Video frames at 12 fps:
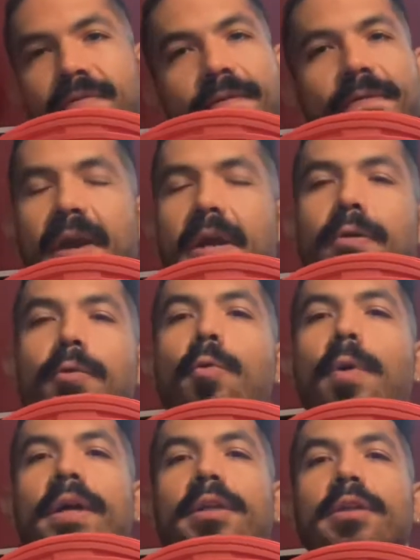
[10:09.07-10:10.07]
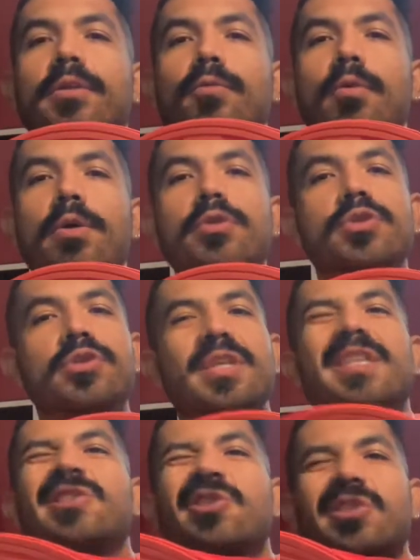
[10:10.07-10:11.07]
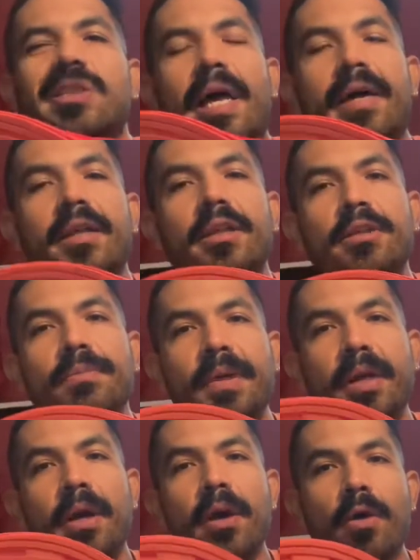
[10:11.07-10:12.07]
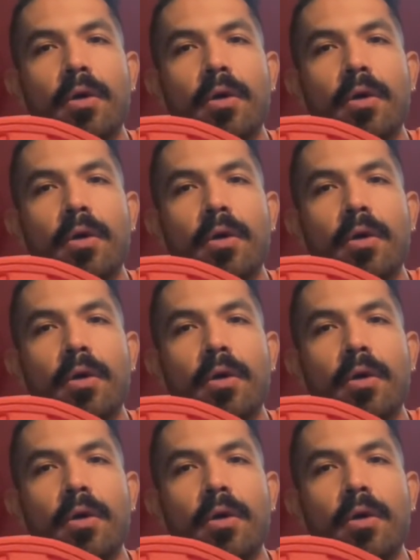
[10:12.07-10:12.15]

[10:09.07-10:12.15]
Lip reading: very wet on the road, you tend to slide a little bit,